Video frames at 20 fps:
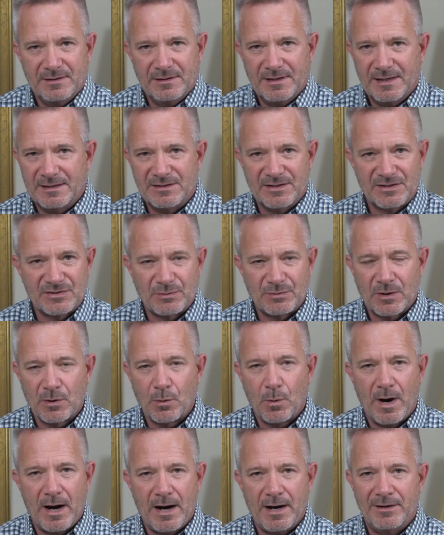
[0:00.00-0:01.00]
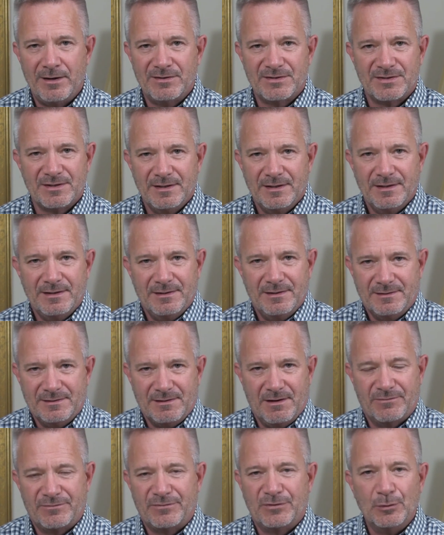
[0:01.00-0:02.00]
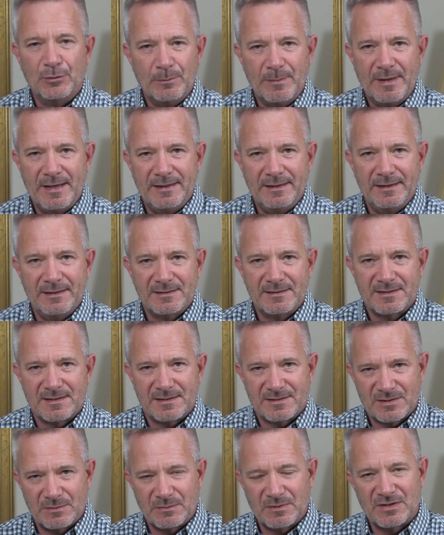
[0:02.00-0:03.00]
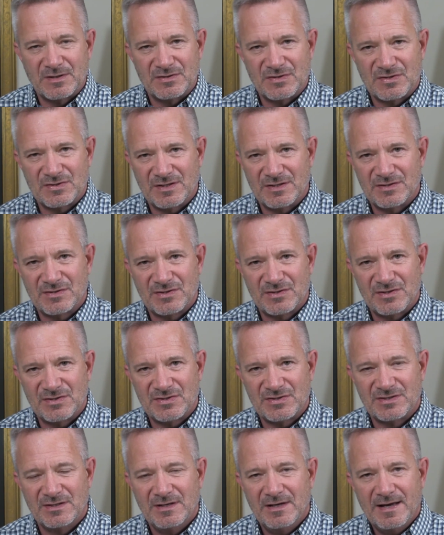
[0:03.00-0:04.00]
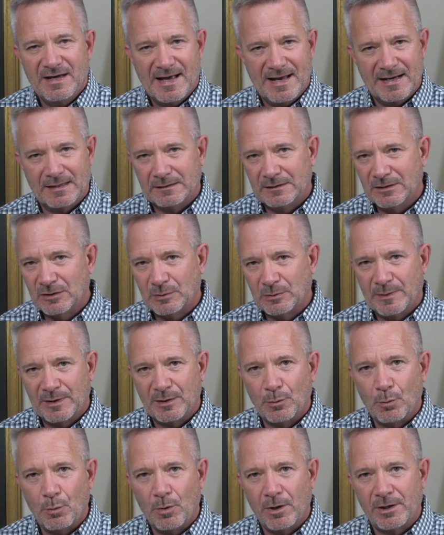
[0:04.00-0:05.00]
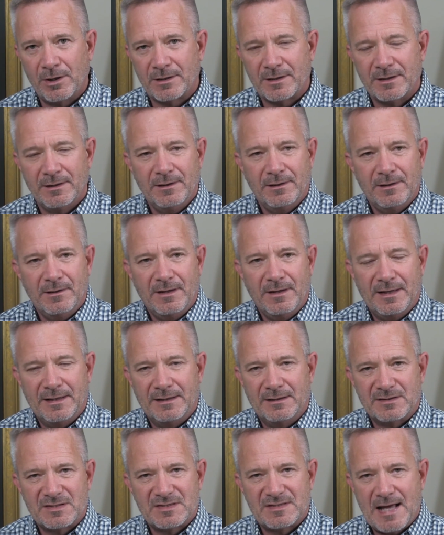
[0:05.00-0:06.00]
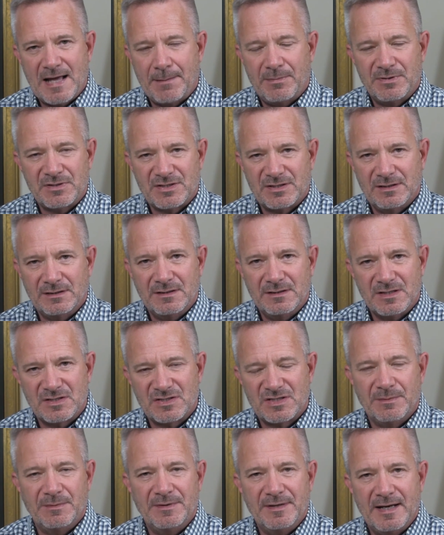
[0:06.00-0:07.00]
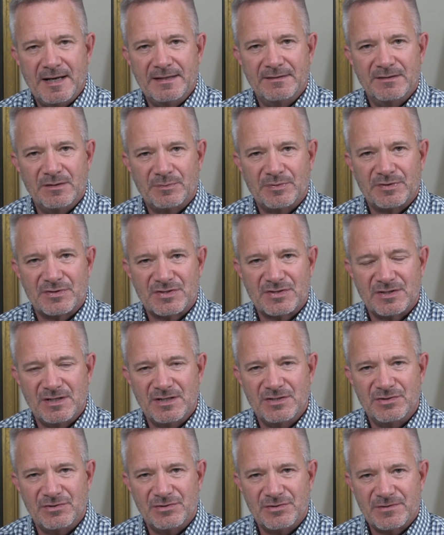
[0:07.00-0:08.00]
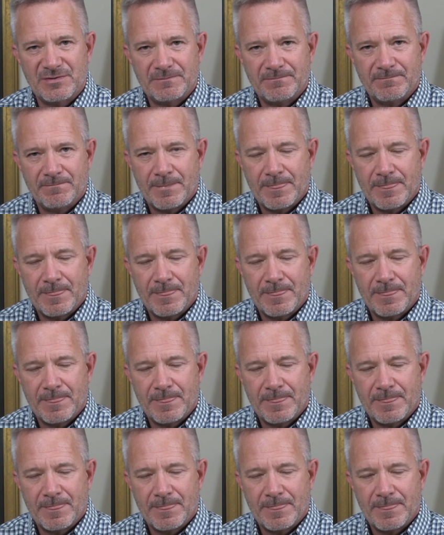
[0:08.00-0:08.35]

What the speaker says: It just requires a few meetings, some consensus, and a little work in establishing and disseminating the procedures.